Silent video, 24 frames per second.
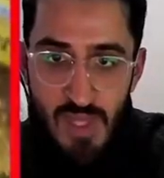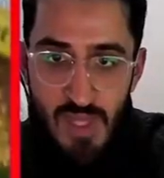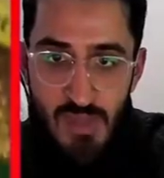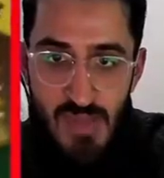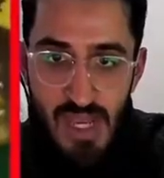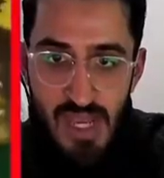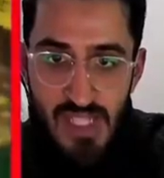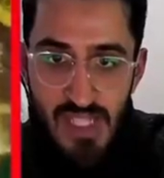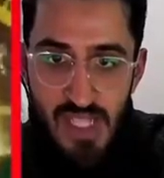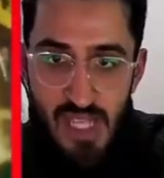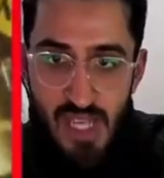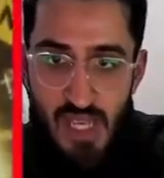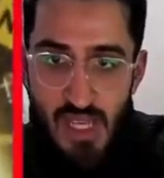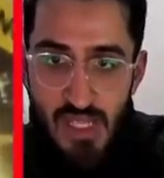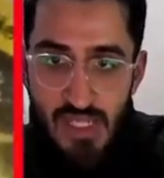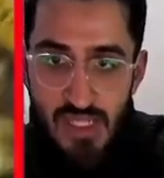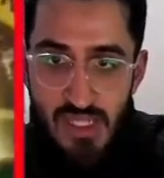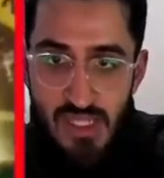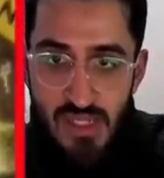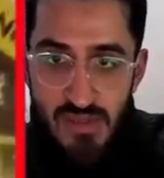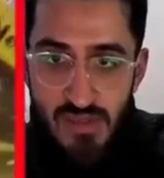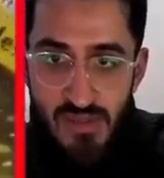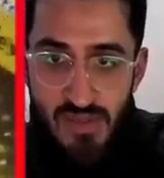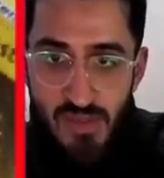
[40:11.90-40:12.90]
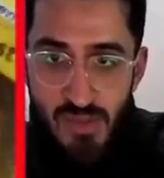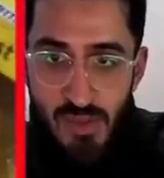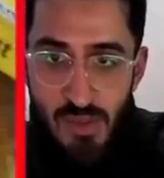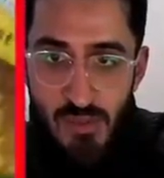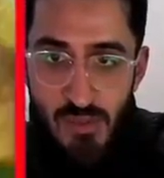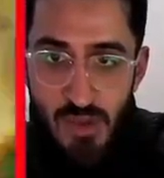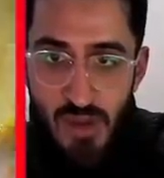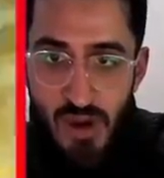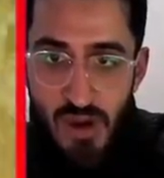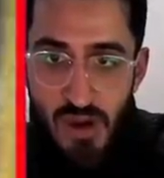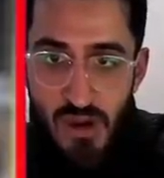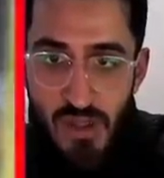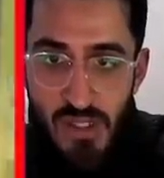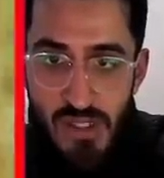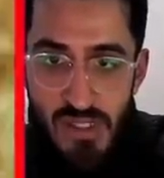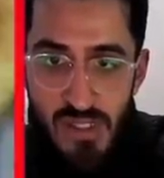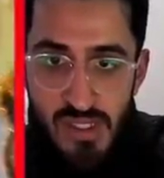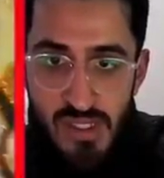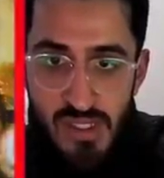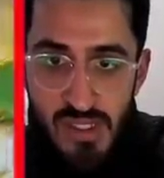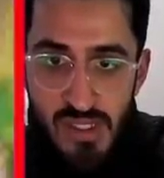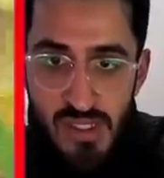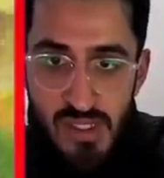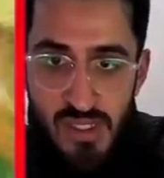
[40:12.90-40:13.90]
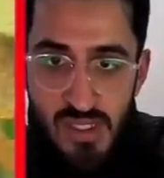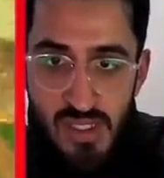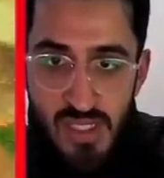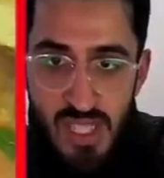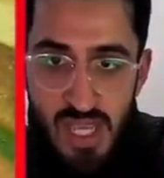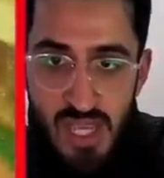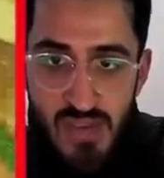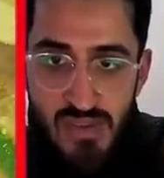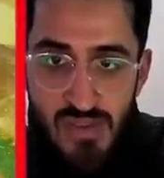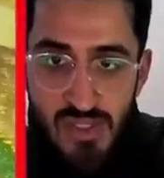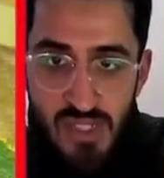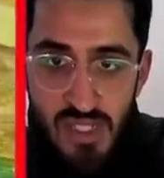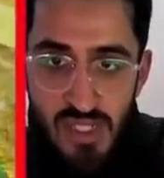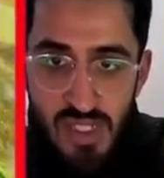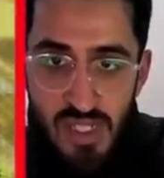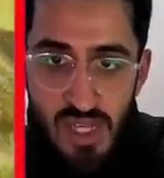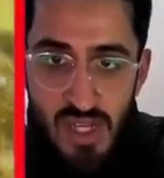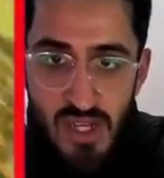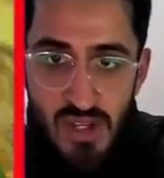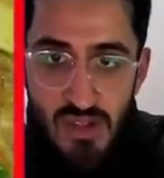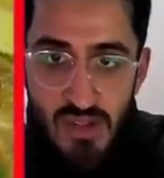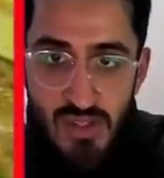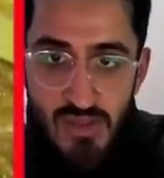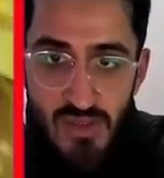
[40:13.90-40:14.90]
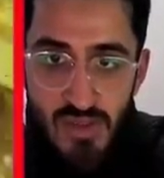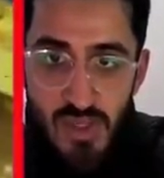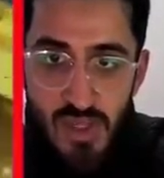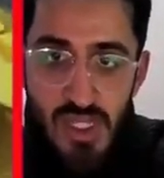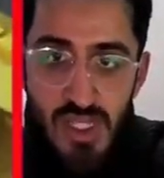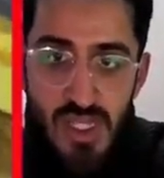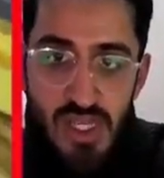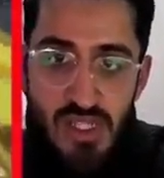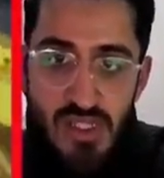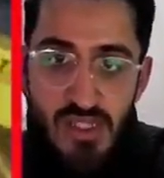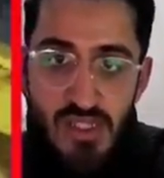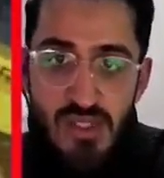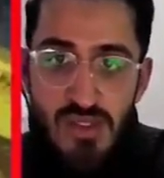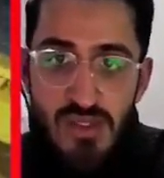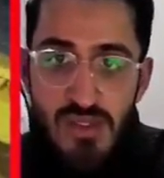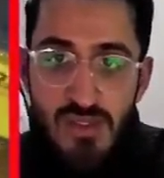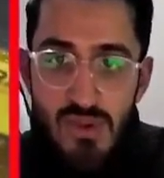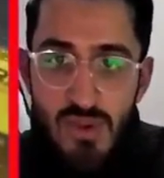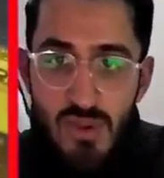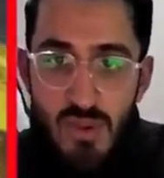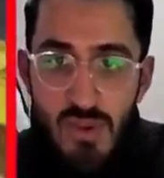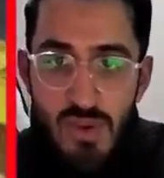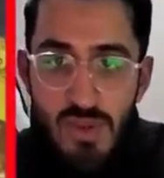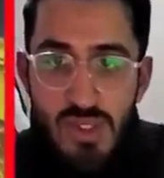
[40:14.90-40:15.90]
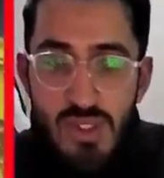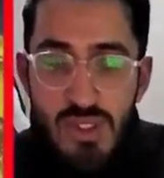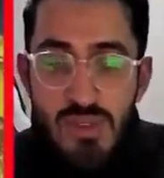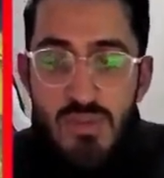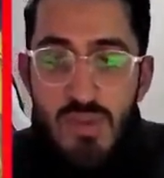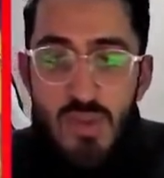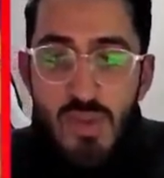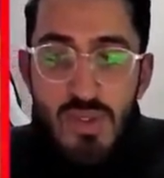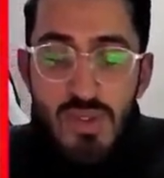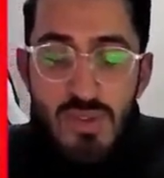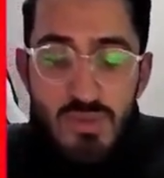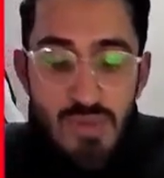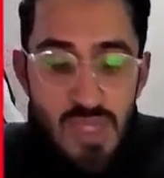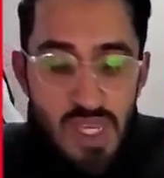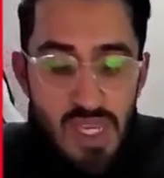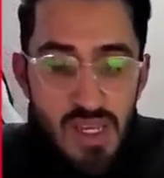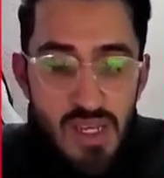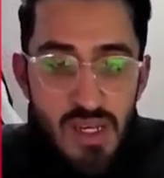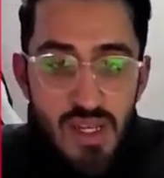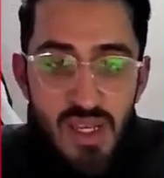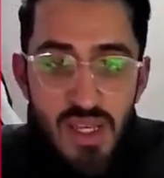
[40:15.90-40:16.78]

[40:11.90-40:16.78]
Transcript: Best hits from the box. Definitely that Gardevoir. Yeah. Awesome, awesome hit.